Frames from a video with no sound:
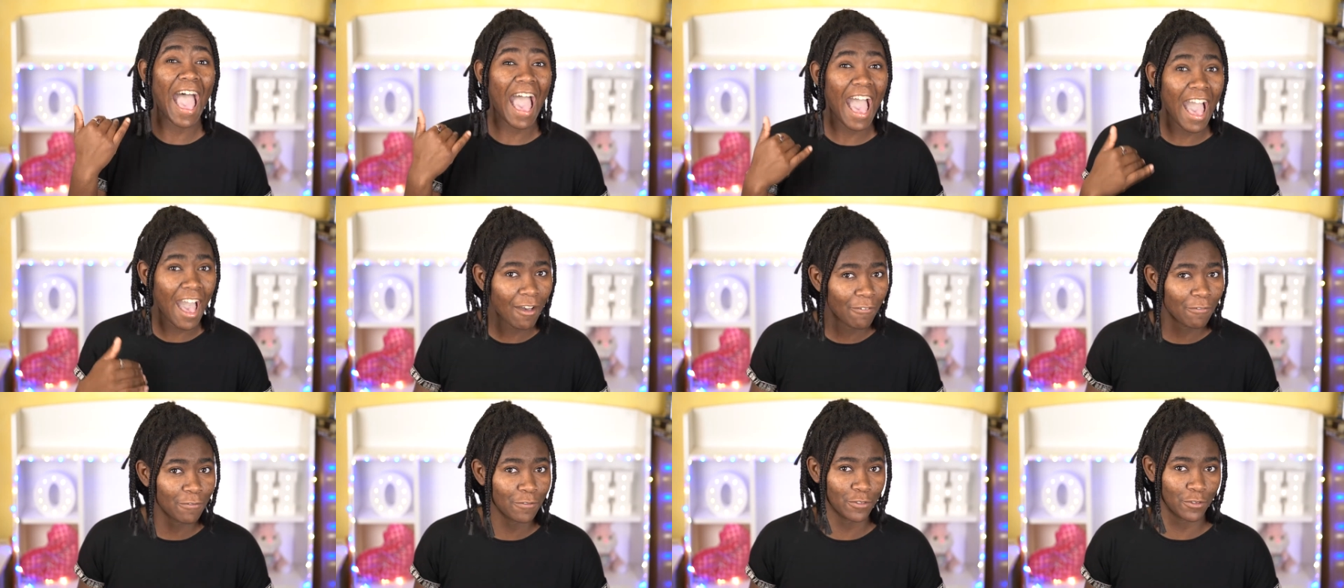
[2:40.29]

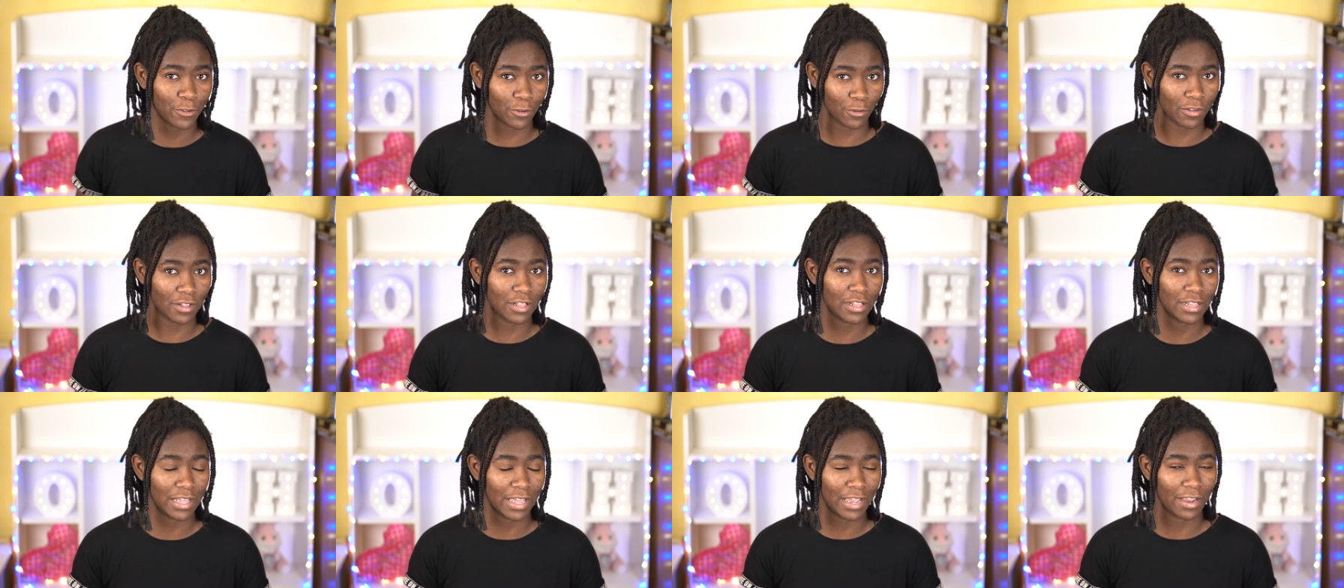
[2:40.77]
after
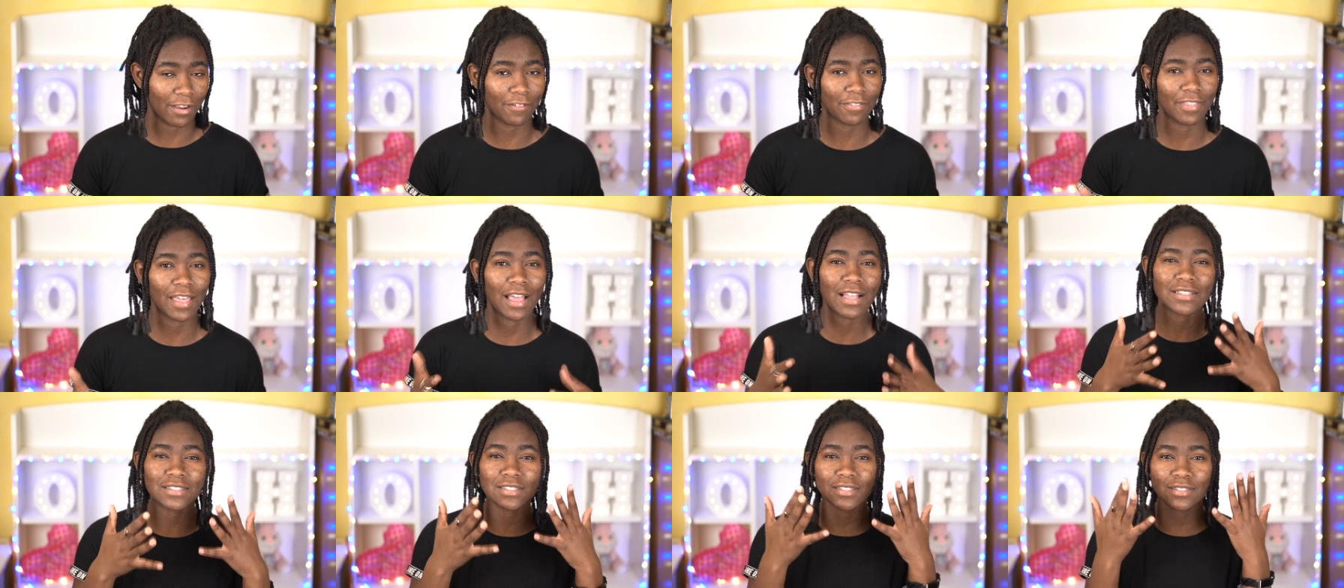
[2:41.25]
Claire.
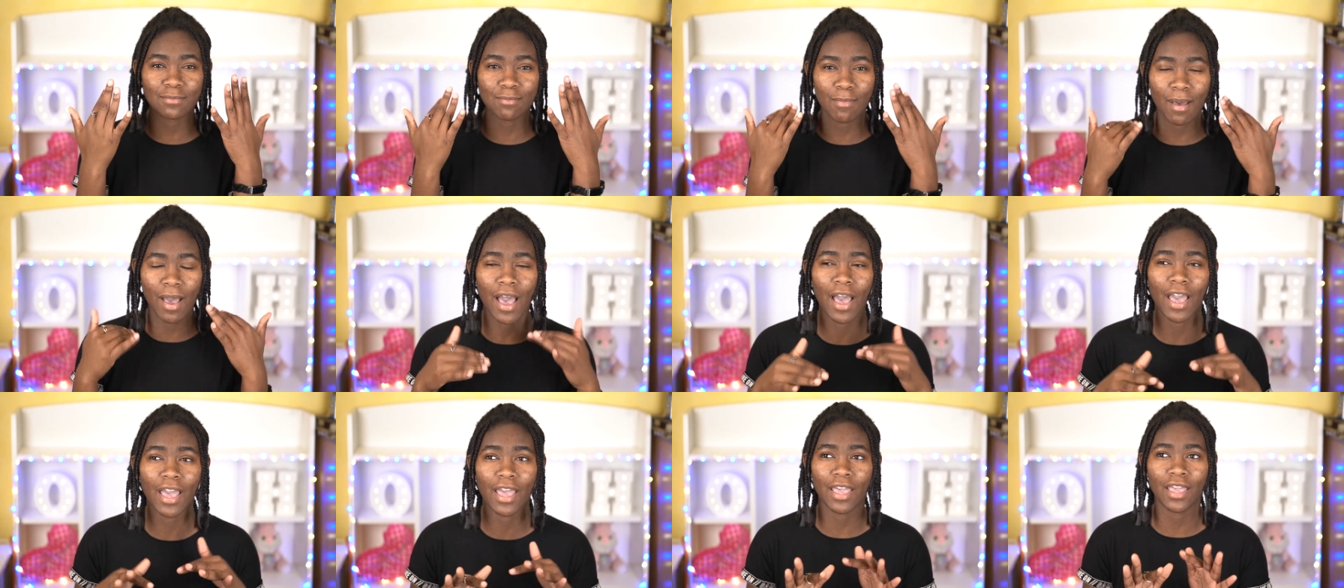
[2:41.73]
That's
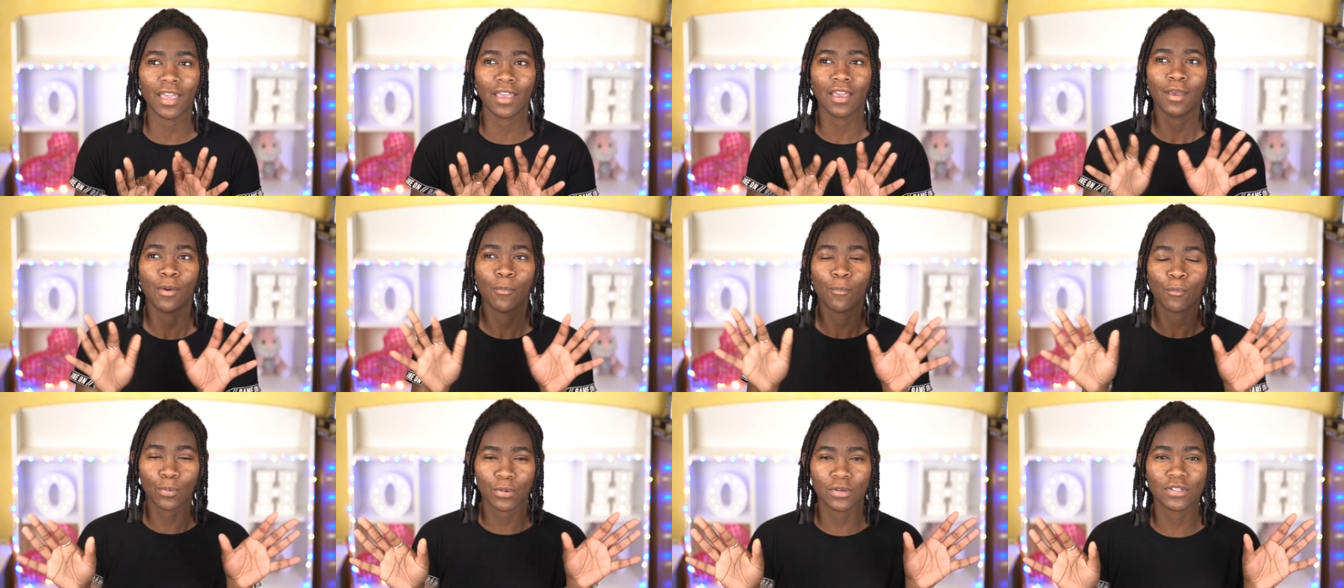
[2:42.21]
my
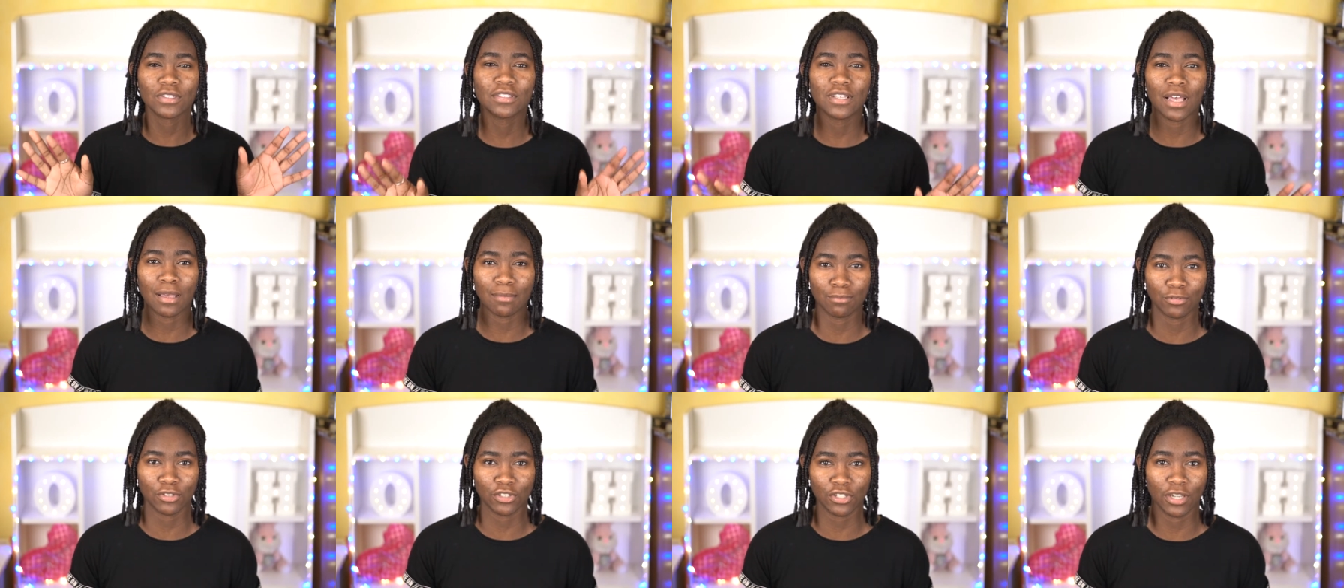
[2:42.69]

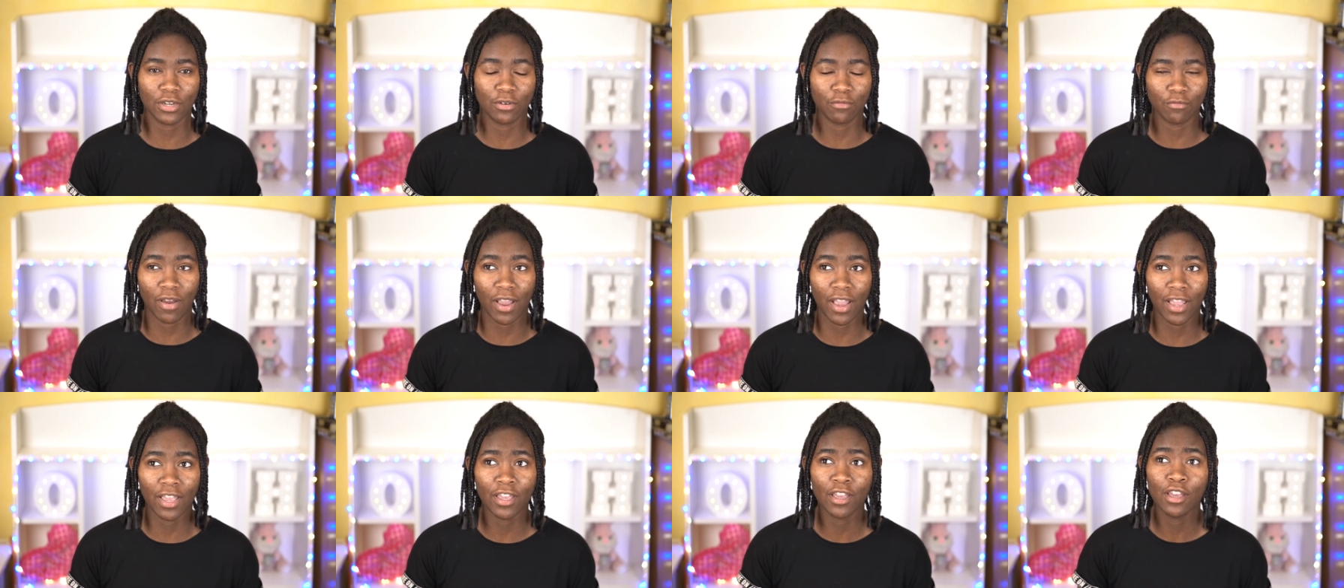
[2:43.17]
presumption,
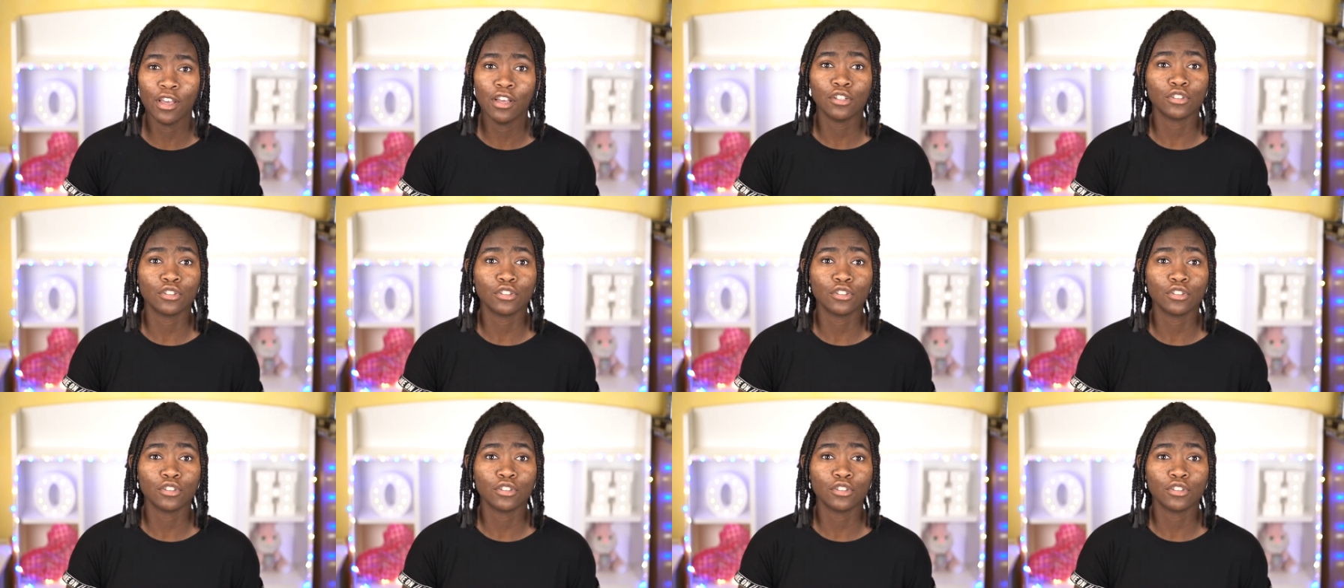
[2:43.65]
right?